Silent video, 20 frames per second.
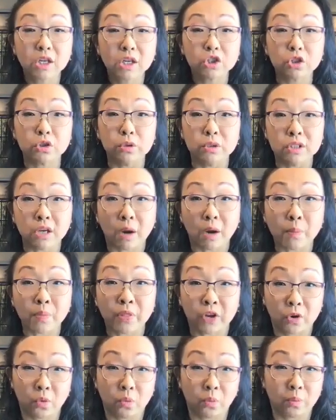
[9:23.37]
to numb
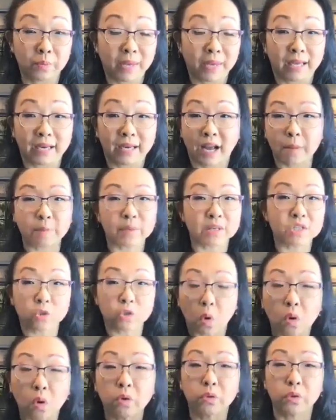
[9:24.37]
their own pain. I missed
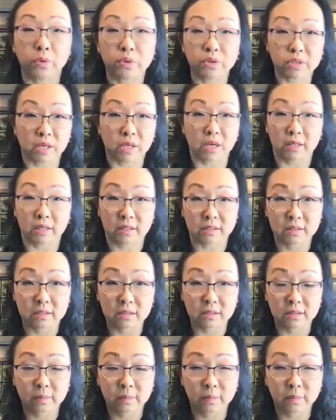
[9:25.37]
all those signs.